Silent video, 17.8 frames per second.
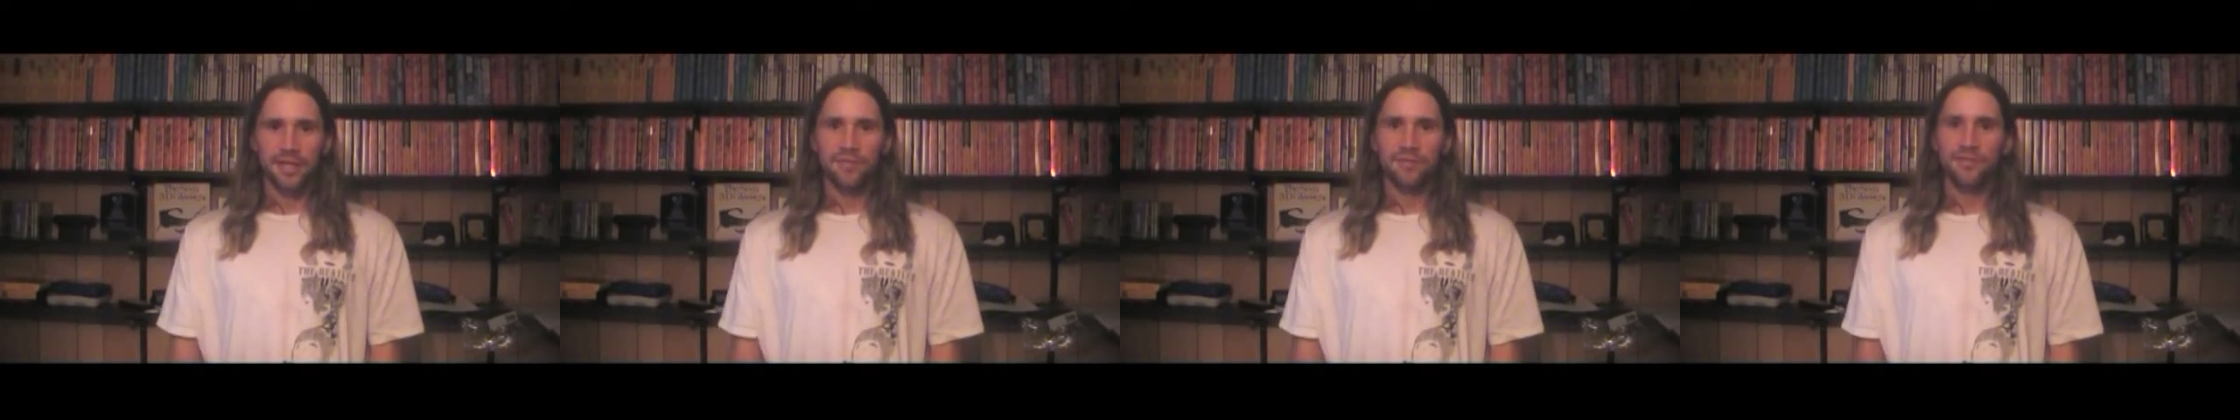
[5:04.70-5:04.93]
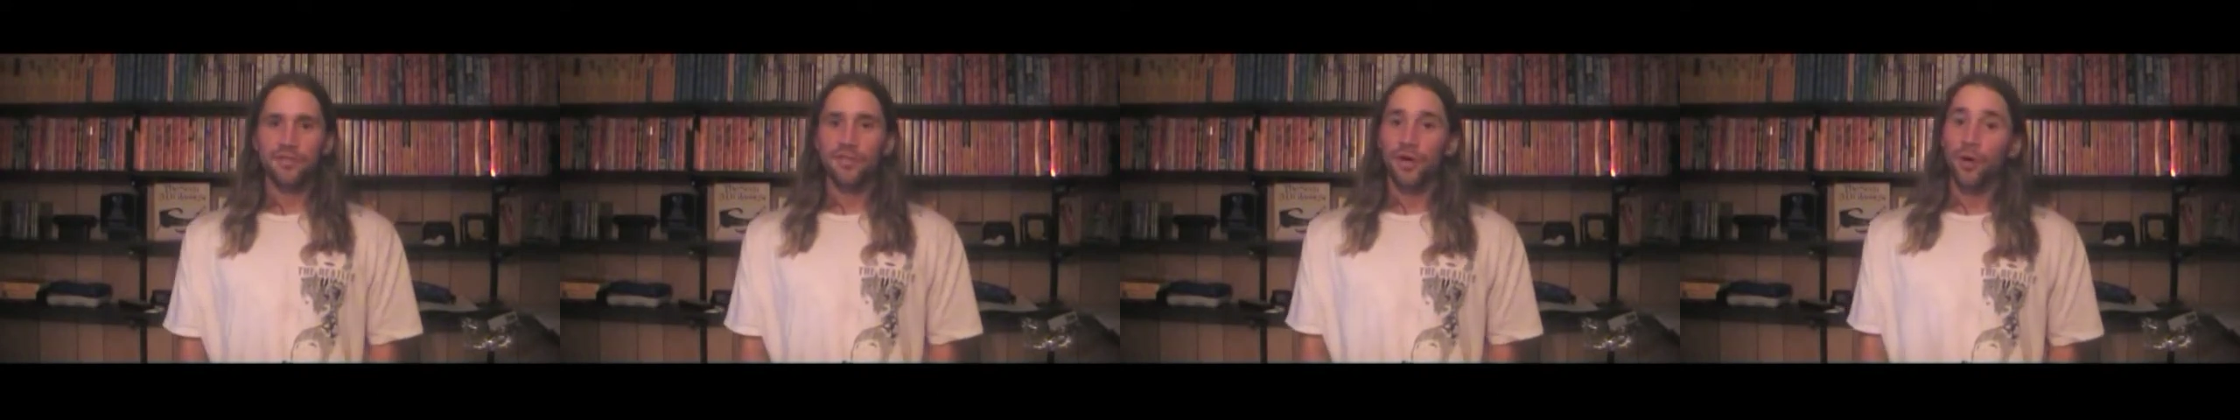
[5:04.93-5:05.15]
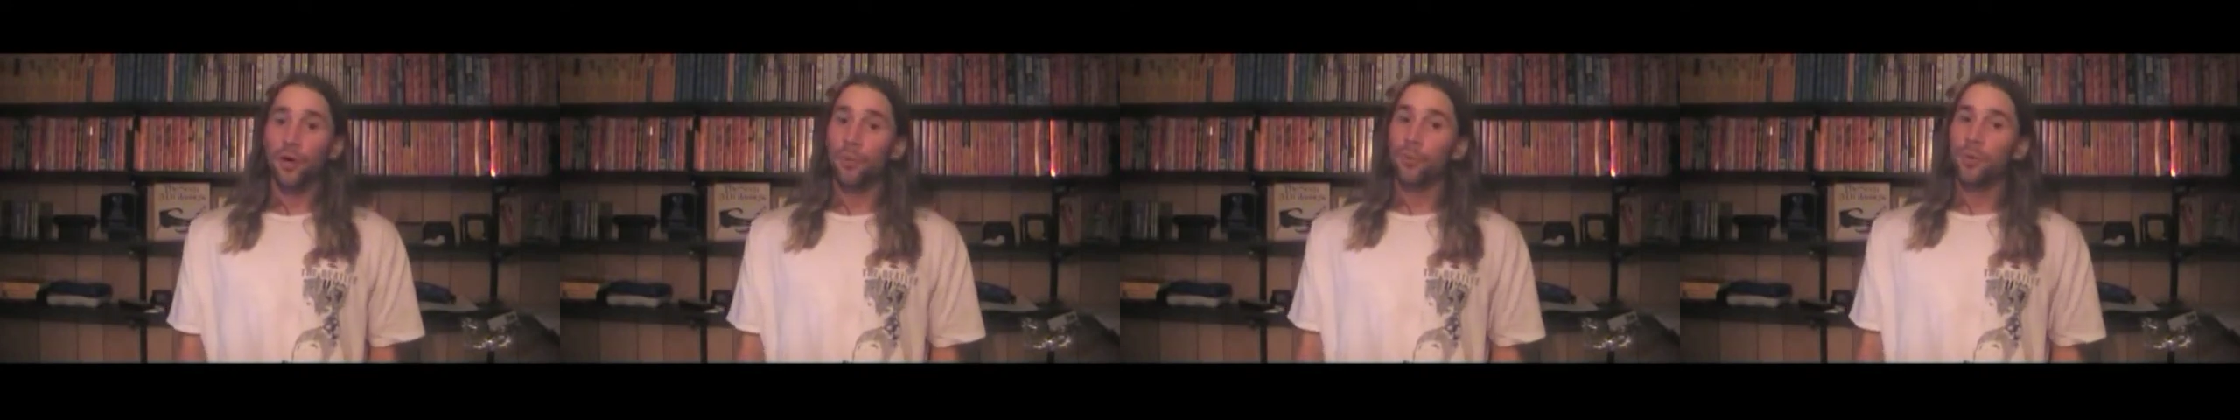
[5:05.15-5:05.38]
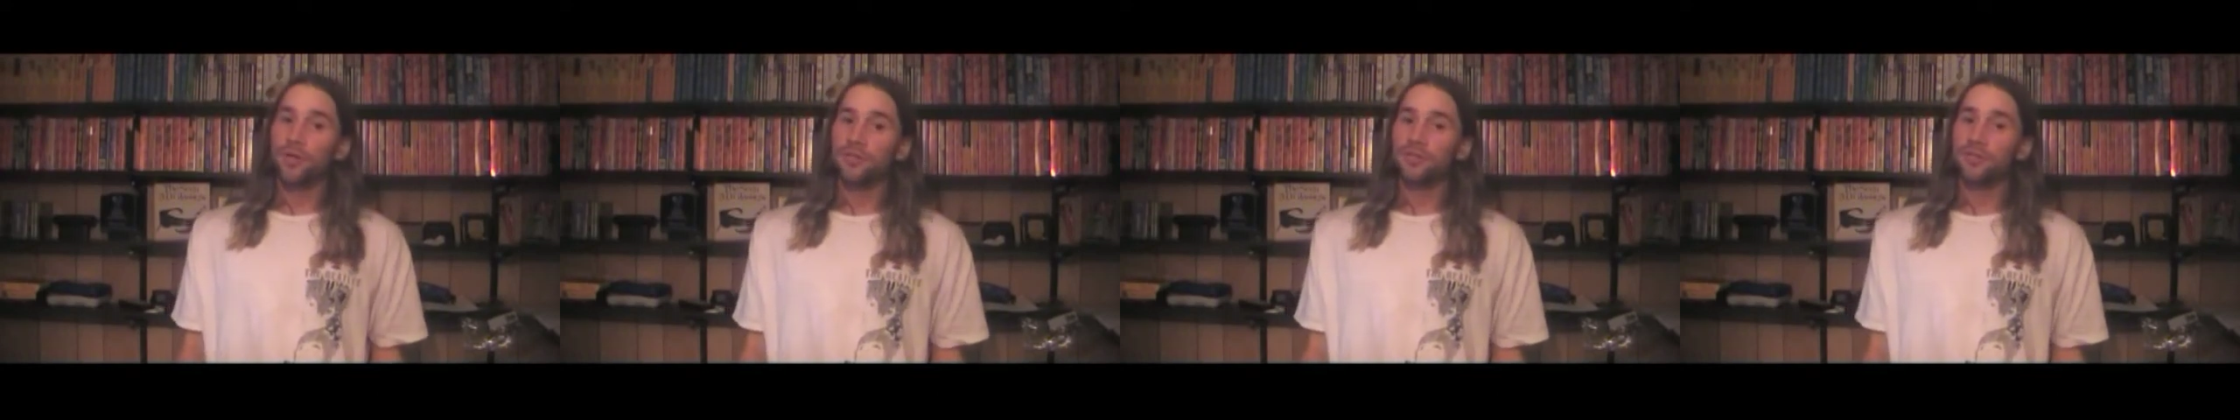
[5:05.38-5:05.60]
if you
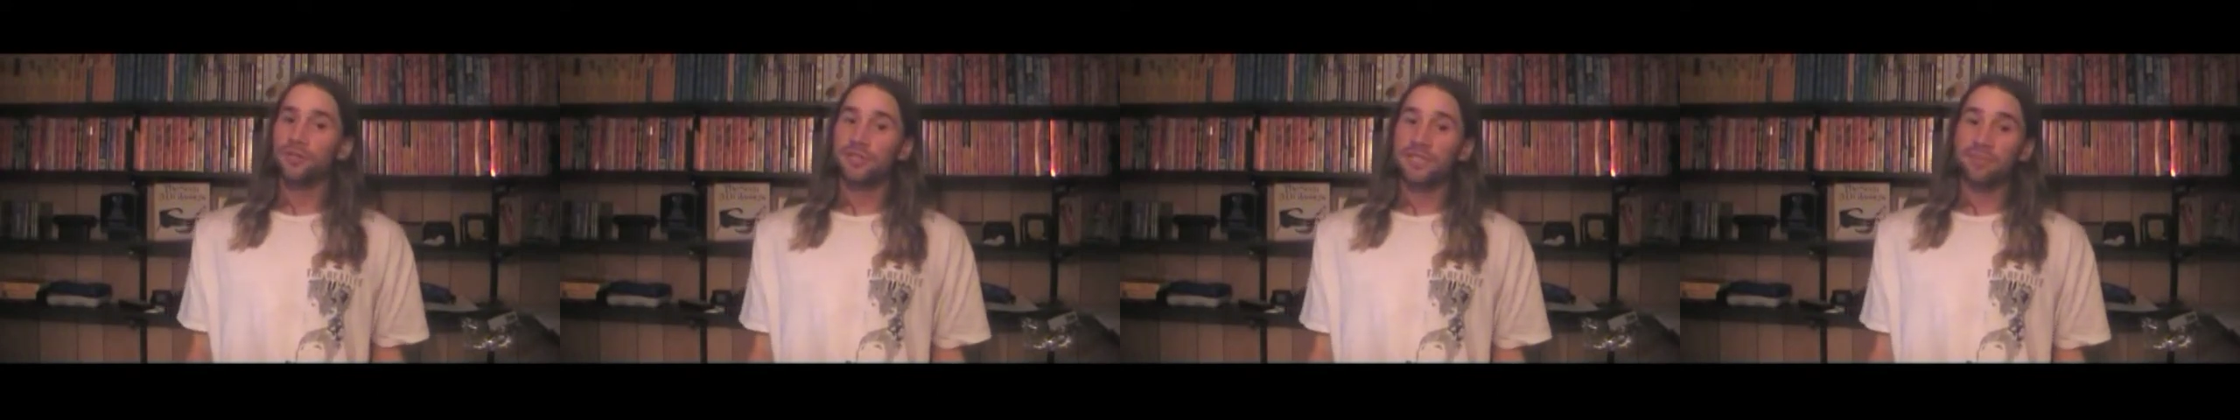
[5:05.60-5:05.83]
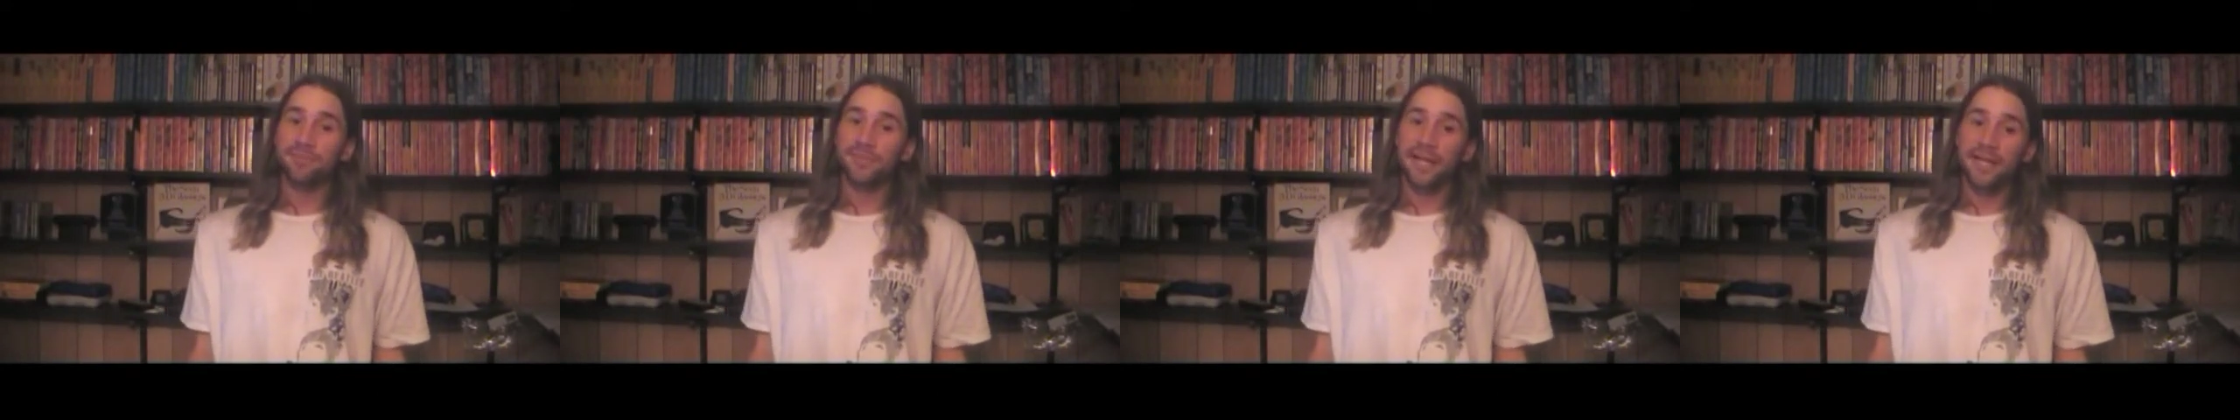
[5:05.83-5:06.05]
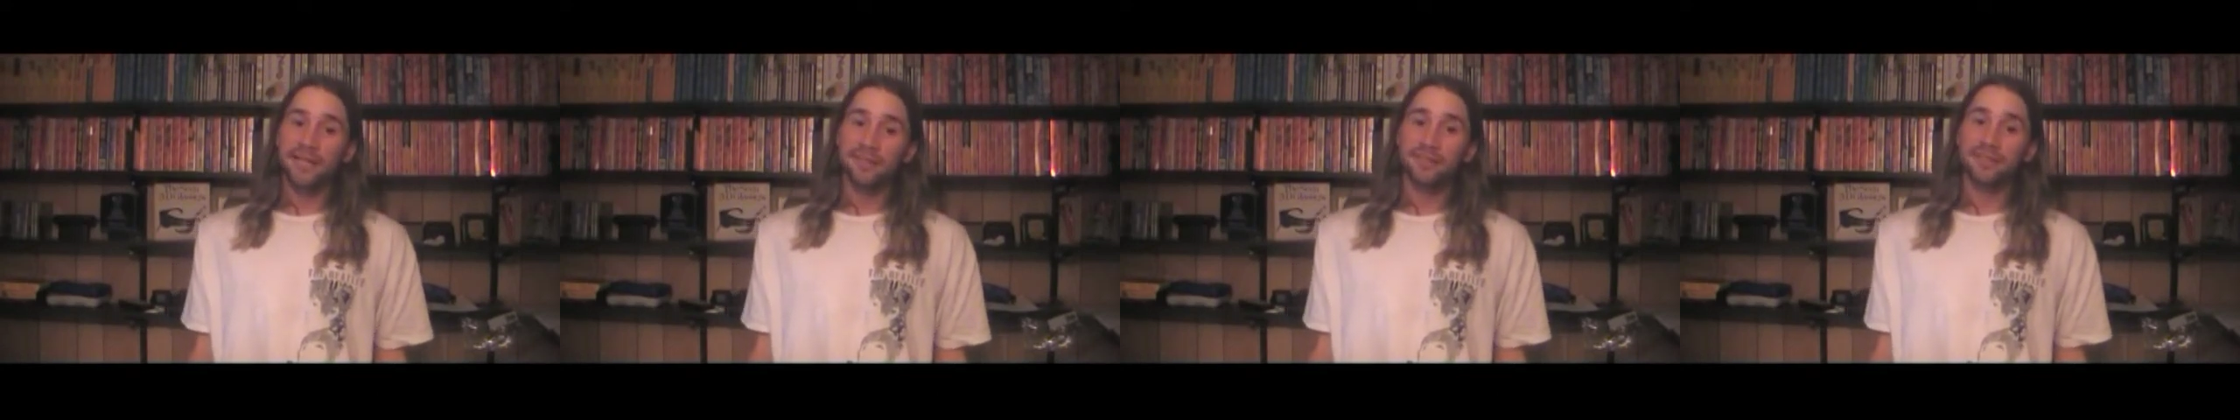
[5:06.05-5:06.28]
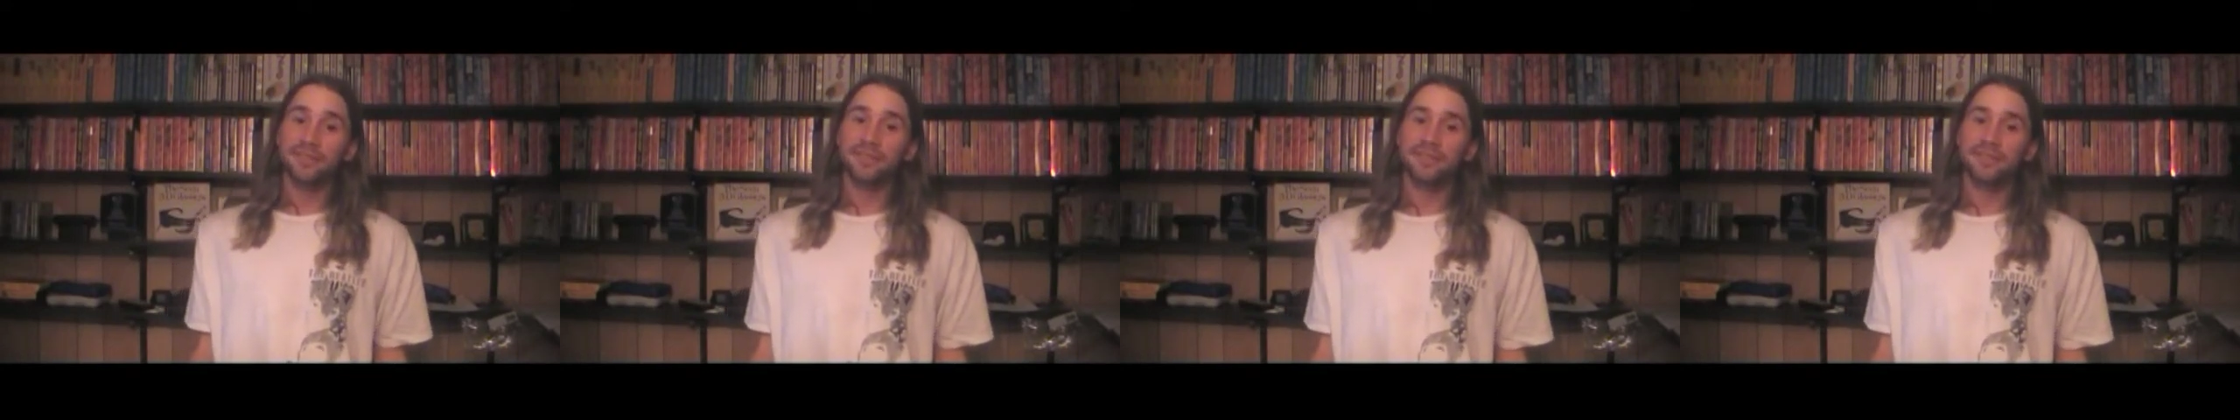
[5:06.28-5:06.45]
don't want to use a Master